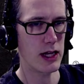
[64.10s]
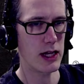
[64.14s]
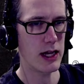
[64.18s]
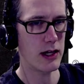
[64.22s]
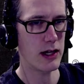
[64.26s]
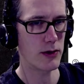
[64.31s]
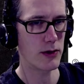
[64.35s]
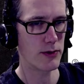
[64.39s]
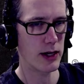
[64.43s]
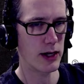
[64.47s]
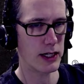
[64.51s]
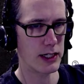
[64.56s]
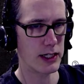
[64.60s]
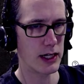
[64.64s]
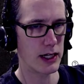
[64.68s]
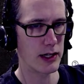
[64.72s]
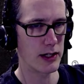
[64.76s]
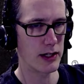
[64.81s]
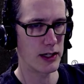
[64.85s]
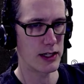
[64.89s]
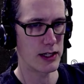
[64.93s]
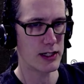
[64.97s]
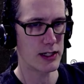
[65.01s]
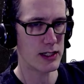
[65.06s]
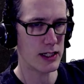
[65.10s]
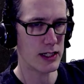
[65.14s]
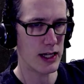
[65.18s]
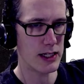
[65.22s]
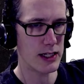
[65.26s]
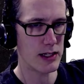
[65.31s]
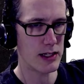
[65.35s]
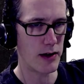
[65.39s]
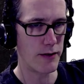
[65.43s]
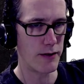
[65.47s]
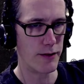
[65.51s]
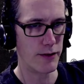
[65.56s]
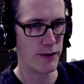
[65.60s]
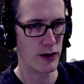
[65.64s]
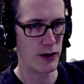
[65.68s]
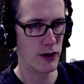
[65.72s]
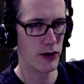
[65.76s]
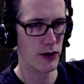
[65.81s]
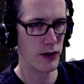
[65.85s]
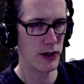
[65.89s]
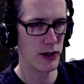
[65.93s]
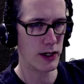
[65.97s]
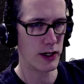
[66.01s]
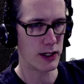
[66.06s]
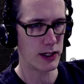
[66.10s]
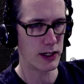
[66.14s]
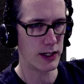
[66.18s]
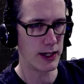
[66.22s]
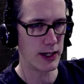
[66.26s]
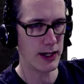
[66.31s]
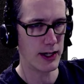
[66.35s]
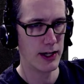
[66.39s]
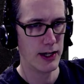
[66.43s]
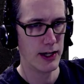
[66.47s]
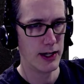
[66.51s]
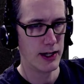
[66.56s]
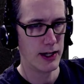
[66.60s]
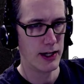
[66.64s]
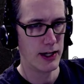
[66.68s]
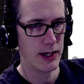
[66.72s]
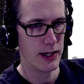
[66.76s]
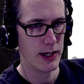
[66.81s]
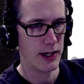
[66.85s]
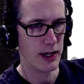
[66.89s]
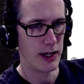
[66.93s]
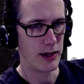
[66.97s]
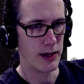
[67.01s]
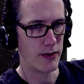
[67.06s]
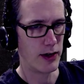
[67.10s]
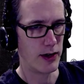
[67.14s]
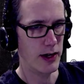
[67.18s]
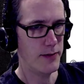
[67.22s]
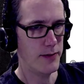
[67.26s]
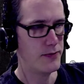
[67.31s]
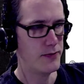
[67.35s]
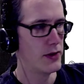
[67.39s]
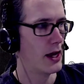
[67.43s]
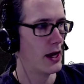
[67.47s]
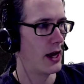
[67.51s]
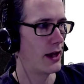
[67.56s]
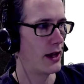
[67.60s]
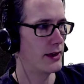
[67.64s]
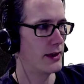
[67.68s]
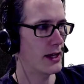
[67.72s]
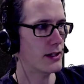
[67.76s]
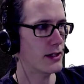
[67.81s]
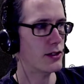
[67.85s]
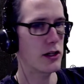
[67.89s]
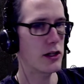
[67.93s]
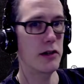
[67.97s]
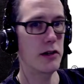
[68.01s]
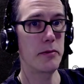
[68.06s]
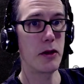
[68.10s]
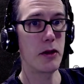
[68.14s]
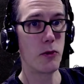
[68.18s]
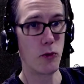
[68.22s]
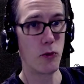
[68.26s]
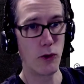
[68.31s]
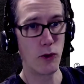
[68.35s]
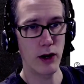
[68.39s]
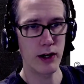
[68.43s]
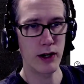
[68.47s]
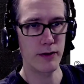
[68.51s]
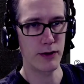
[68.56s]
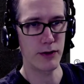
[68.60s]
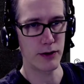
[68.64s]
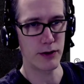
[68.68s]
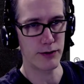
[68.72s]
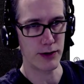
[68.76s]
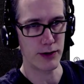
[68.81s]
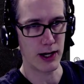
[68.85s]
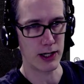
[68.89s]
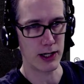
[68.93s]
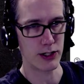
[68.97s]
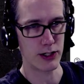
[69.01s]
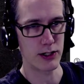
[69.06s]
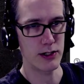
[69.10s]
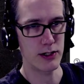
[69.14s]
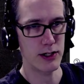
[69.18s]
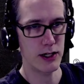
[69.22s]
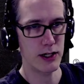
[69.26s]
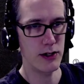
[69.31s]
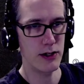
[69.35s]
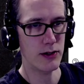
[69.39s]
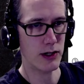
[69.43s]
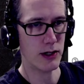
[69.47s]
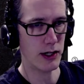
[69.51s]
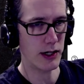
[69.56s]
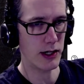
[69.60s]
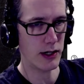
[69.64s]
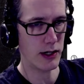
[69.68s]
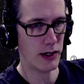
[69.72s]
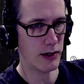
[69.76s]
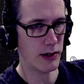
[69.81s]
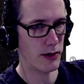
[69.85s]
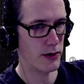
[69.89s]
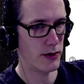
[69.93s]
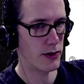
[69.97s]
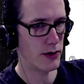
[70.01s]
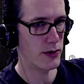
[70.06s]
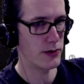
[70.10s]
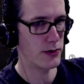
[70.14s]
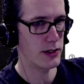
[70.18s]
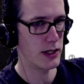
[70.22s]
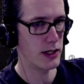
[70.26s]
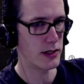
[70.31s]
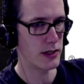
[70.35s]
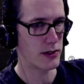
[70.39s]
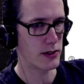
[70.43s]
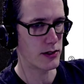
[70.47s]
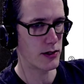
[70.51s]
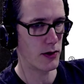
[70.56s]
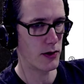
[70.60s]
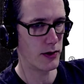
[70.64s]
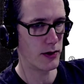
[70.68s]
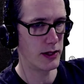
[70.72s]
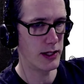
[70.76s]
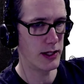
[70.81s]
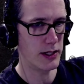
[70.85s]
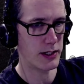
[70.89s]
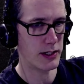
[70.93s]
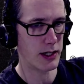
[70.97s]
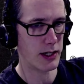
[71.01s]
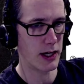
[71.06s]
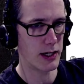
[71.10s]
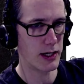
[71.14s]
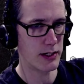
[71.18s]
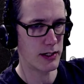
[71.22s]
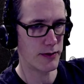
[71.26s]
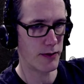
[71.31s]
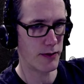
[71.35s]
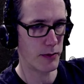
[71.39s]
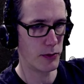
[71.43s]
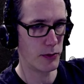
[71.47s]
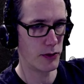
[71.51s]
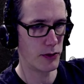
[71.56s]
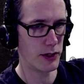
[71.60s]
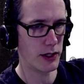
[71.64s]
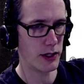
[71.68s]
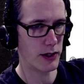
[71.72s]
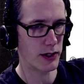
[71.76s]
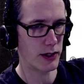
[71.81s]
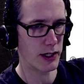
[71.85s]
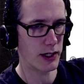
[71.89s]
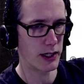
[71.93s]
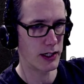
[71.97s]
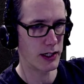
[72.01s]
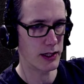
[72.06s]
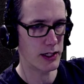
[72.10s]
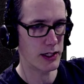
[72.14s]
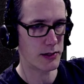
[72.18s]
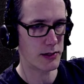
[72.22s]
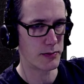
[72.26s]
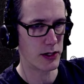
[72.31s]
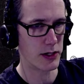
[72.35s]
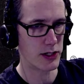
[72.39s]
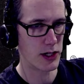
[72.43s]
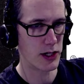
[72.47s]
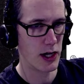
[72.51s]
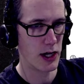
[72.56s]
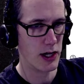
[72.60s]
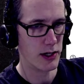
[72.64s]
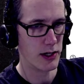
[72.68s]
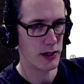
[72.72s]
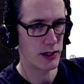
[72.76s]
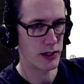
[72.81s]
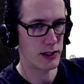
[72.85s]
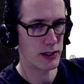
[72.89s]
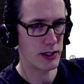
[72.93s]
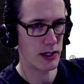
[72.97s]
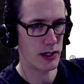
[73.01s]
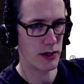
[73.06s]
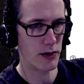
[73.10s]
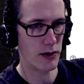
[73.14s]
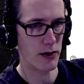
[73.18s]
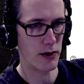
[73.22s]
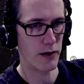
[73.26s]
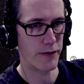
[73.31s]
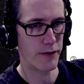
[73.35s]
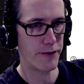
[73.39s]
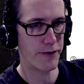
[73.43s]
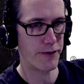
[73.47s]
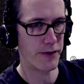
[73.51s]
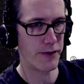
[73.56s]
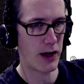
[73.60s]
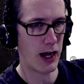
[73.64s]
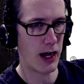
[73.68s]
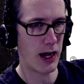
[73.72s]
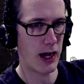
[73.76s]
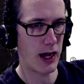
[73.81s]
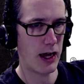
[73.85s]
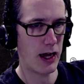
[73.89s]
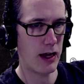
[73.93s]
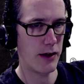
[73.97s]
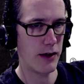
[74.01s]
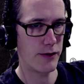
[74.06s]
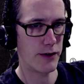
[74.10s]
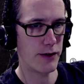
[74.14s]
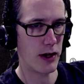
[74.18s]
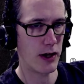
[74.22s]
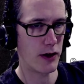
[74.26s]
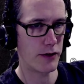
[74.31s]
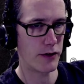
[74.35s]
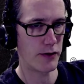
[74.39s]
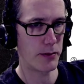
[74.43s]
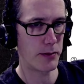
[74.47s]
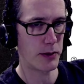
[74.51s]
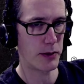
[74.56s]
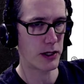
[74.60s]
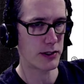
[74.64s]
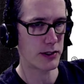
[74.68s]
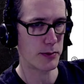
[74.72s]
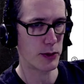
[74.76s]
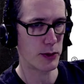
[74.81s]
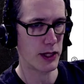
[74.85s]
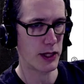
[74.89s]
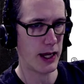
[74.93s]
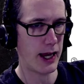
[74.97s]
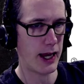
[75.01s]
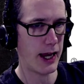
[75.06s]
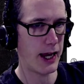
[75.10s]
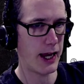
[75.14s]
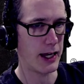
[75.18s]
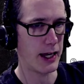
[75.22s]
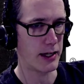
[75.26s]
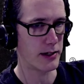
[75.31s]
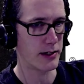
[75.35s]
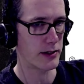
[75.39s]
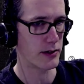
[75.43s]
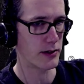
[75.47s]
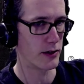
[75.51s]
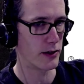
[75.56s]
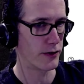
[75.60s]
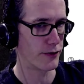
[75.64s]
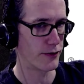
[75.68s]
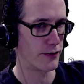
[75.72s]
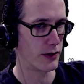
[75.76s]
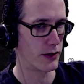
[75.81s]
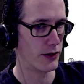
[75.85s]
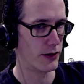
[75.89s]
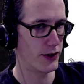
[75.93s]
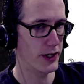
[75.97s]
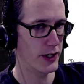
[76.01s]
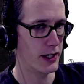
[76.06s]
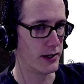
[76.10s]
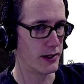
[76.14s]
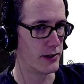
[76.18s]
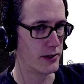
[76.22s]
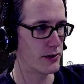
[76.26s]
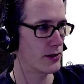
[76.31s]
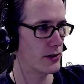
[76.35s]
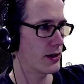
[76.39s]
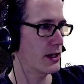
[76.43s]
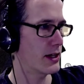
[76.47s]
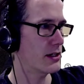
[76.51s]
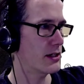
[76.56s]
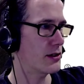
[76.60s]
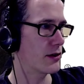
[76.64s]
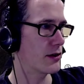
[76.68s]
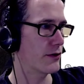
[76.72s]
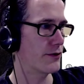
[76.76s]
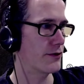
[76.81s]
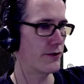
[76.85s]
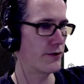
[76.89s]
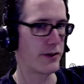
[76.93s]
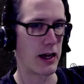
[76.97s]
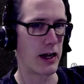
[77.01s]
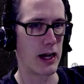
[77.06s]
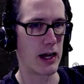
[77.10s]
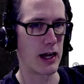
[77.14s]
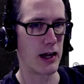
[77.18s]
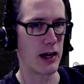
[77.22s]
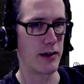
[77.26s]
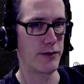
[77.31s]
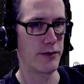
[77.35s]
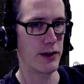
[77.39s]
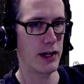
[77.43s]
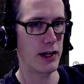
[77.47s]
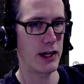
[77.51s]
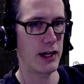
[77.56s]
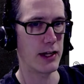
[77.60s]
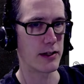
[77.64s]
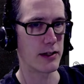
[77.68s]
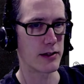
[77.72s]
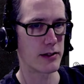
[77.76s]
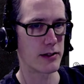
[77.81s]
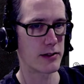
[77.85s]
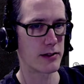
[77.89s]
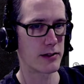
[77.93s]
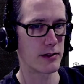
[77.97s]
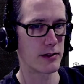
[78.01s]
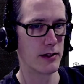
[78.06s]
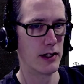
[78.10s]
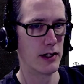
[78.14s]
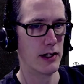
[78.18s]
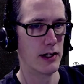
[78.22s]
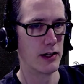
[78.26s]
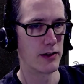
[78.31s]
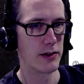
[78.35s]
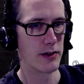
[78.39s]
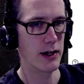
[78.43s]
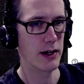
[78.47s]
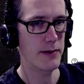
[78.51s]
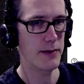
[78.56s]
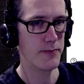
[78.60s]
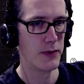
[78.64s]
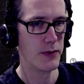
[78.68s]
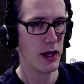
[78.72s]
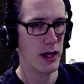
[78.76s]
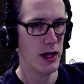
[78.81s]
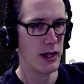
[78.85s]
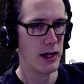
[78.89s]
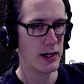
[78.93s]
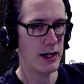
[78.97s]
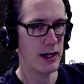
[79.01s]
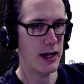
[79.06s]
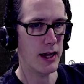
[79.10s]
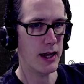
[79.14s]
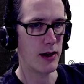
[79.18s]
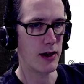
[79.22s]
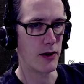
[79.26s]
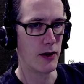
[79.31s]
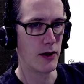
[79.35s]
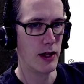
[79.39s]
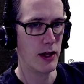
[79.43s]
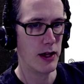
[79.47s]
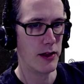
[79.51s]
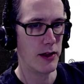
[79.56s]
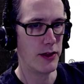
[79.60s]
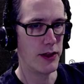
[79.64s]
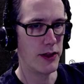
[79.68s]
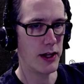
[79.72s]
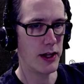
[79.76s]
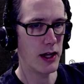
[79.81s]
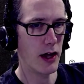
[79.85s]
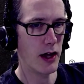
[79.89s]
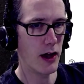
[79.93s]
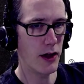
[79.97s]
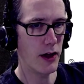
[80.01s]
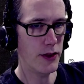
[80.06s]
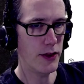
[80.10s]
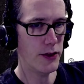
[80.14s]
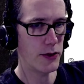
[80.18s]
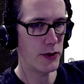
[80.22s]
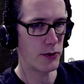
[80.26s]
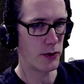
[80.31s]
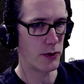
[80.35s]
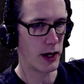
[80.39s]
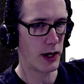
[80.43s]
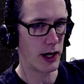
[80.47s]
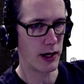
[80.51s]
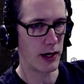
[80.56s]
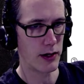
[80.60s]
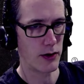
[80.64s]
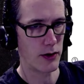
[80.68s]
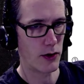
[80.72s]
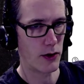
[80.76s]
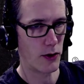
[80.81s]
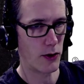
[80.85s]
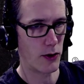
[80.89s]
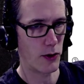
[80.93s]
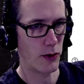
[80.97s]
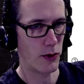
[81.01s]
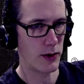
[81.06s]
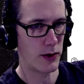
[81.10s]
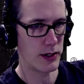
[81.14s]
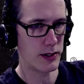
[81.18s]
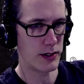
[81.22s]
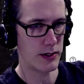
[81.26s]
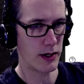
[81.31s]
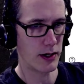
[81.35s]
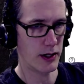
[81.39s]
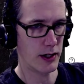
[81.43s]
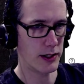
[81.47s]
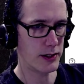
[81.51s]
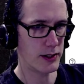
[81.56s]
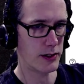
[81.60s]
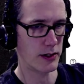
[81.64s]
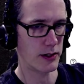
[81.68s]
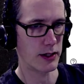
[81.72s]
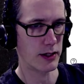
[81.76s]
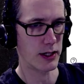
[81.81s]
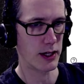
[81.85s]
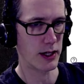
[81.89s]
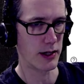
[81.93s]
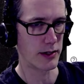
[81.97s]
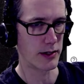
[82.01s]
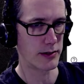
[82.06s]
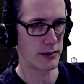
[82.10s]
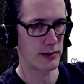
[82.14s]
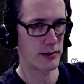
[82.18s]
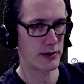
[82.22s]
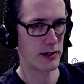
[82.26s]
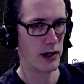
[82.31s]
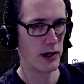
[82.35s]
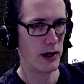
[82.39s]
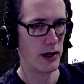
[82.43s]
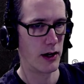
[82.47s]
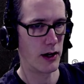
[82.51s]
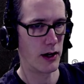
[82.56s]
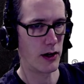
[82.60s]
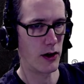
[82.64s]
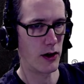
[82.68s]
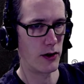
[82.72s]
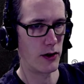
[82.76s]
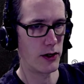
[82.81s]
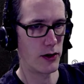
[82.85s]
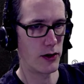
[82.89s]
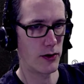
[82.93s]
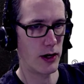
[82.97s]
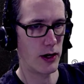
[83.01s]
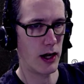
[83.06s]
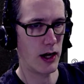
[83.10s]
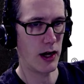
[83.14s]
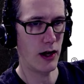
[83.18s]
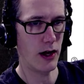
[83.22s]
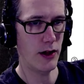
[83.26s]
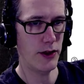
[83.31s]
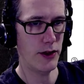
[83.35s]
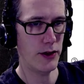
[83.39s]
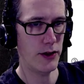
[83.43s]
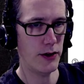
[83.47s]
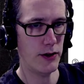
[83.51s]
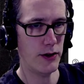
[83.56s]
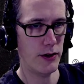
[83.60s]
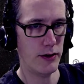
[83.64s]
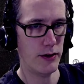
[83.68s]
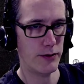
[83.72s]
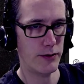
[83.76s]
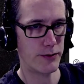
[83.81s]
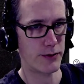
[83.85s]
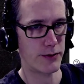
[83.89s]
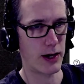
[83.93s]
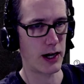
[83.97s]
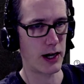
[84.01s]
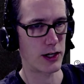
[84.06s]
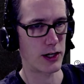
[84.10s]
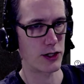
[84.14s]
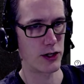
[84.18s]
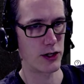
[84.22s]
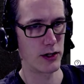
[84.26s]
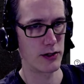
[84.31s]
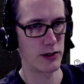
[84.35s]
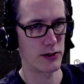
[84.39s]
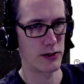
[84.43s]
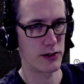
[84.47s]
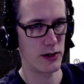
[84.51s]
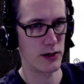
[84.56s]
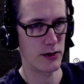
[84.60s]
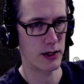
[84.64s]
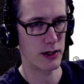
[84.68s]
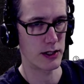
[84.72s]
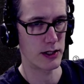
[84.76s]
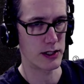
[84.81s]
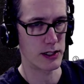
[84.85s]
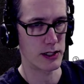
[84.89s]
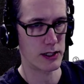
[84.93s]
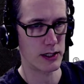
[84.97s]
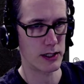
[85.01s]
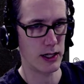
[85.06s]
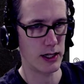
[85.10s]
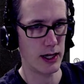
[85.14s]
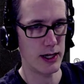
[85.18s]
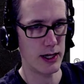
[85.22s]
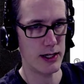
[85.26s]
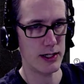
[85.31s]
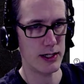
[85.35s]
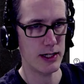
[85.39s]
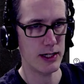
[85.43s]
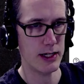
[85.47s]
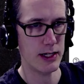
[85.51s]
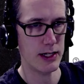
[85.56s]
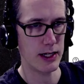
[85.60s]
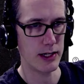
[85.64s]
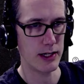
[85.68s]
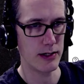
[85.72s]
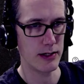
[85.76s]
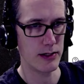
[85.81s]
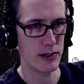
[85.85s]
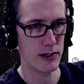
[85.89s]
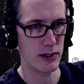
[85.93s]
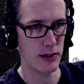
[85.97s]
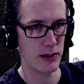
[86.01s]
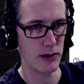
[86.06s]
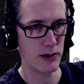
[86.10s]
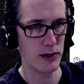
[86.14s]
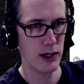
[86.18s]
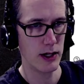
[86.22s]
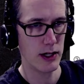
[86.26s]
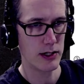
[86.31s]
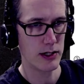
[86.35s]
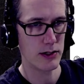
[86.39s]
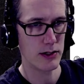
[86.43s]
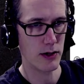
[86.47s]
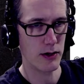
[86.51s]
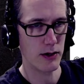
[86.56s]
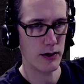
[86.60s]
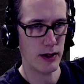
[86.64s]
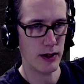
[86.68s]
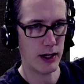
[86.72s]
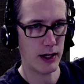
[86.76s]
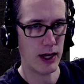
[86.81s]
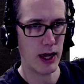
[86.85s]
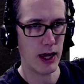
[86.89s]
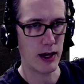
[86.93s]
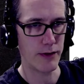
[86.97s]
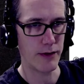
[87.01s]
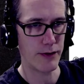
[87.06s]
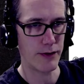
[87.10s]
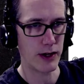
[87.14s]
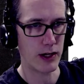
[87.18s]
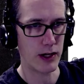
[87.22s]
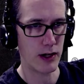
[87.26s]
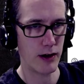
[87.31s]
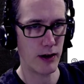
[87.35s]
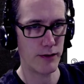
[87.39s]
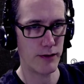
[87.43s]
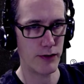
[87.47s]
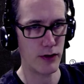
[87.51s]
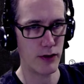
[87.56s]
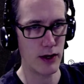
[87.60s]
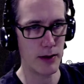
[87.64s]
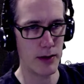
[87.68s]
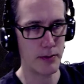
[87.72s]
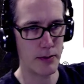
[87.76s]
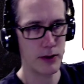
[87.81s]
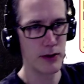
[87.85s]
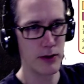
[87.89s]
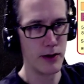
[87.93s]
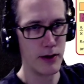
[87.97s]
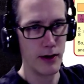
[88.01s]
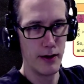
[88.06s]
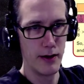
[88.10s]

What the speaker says: take a rectangle and you slice it vertically, right? And that's going to be one of your fractions, and you can color those in. So in this case, if I'm only looking at this much, you can see there are 5 out of a possible 8 are filled in. So that's your 5/8, right? Now, the other way, horizontal cuts, are your other fractions. So you can slice it into, so again, if I cover up